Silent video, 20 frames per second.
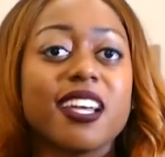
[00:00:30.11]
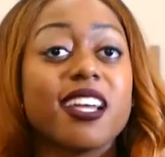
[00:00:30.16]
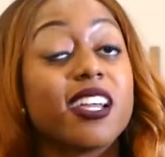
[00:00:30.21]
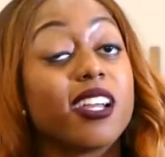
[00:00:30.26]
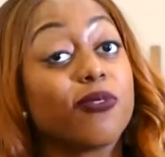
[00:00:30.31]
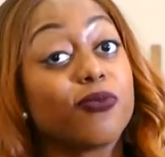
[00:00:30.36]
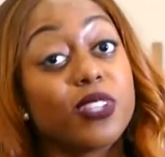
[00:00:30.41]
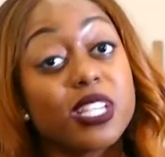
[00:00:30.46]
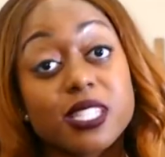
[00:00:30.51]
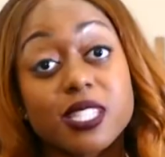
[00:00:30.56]

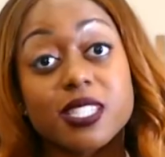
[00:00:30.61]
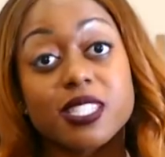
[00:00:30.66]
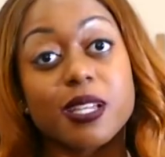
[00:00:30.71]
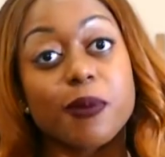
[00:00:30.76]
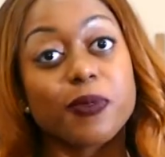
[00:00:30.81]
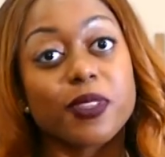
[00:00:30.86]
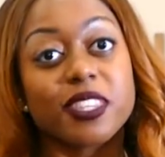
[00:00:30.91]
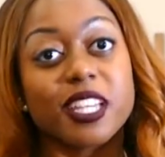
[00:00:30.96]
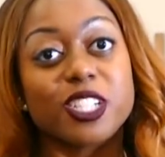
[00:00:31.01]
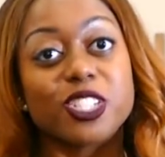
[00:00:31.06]
If this is
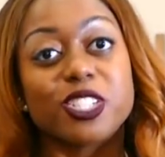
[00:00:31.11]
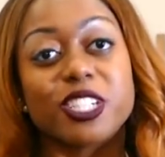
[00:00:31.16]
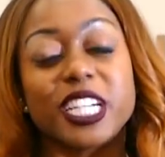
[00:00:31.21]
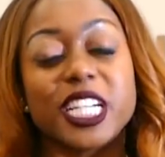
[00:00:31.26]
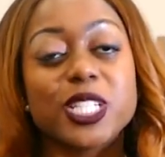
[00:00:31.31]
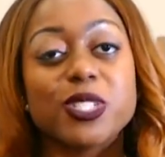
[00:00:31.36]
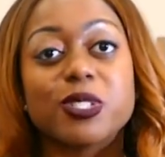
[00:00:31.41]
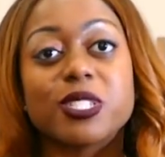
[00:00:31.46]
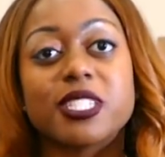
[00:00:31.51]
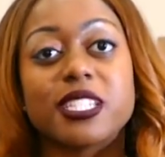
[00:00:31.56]
something that you're
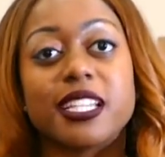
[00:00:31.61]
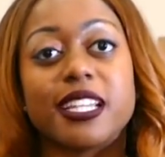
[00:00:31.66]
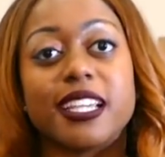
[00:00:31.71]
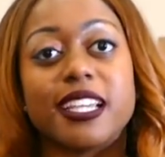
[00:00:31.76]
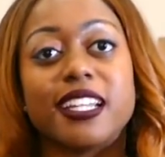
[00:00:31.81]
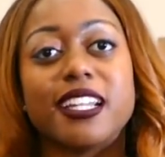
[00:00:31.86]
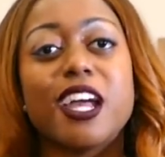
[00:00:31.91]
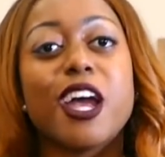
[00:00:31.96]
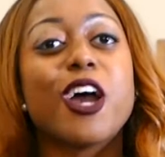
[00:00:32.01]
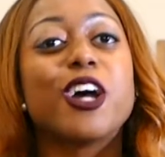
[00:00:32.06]
interested
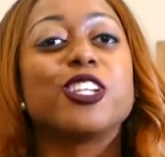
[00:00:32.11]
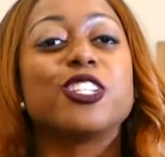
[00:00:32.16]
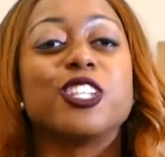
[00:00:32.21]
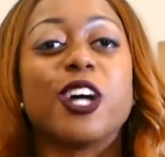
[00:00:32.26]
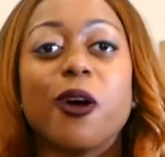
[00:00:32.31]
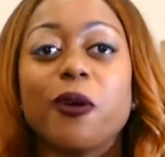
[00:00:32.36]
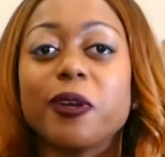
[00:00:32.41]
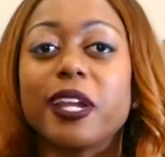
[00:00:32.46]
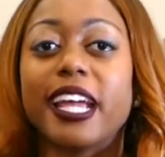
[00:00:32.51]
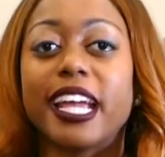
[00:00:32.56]
in,
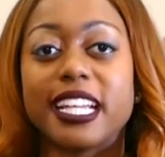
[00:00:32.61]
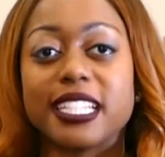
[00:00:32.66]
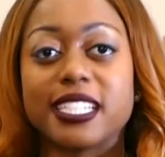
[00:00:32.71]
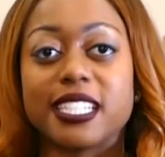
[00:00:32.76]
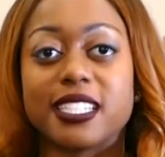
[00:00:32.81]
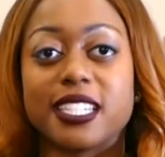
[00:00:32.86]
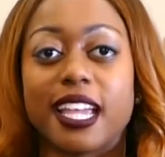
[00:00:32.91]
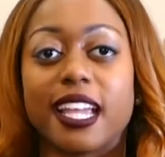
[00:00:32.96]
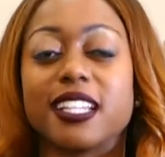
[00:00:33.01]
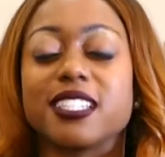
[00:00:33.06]
don't
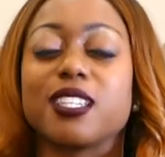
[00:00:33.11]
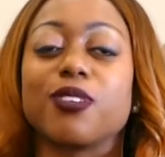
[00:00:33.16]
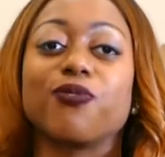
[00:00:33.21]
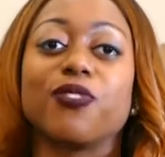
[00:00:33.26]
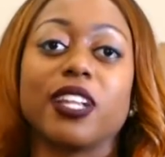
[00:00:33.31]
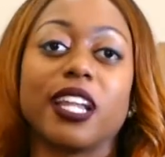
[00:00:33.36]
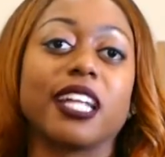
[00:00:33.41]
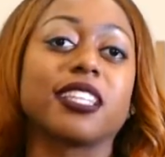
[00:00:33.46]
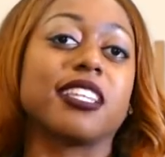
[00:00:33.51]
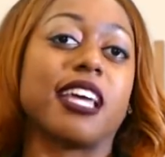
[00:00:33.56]
hesitate to
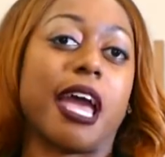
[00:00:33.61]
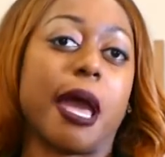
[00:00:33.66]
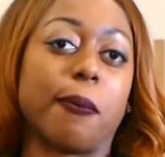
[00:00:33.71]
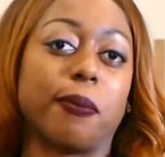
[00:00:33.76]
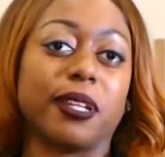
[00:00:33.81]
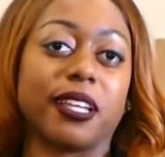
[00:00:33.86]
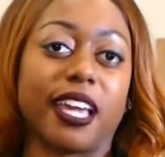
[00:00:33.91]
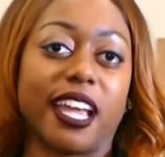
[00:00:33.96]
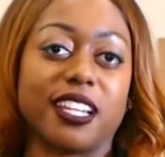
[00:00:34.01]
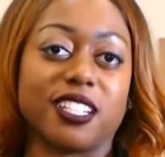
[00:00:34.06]
fill out the
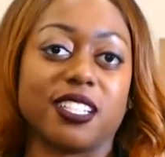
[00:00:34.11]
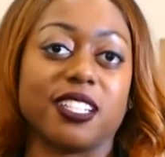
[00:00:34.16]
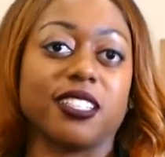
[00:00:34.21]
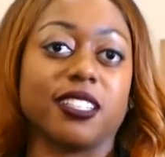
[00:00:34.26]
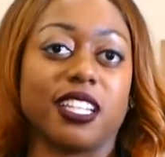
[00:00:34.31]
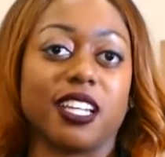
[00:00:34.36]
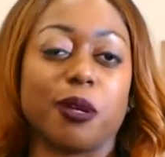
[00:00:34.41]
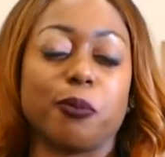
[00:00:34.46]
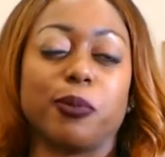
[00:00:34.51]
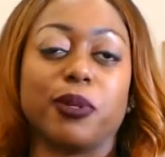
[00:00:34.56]
application
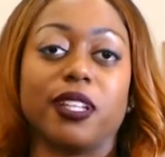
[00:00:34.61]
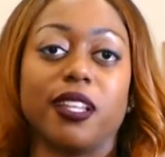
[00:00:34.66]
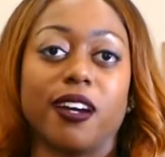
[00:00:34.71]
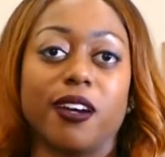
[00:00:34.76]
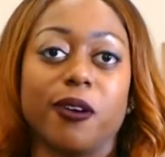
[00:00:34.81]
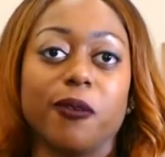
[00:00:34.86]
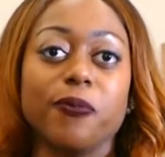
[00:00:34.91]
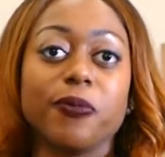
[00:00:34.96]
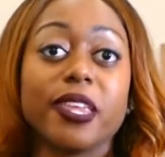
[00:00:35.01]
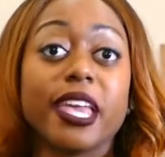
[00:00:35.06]
link
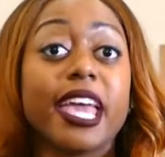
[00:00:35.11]
below.